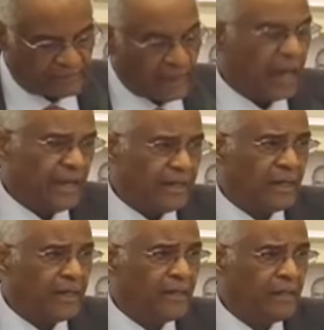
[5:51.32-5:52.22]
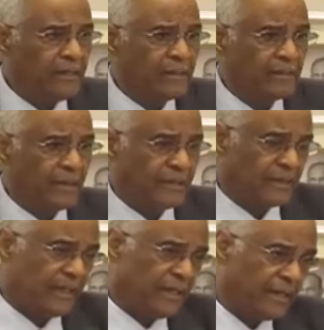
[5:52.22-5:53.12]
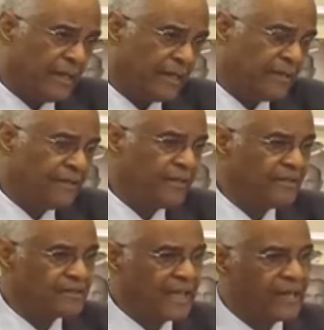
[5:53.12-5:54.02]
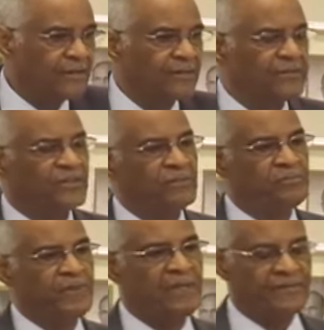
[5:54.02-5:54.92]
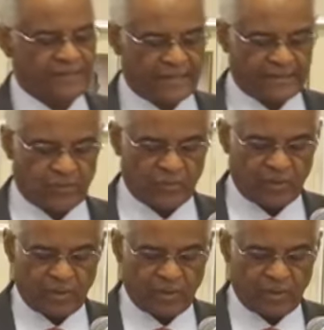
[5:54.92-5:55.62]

Ideally, as I indicated, these standards should be set out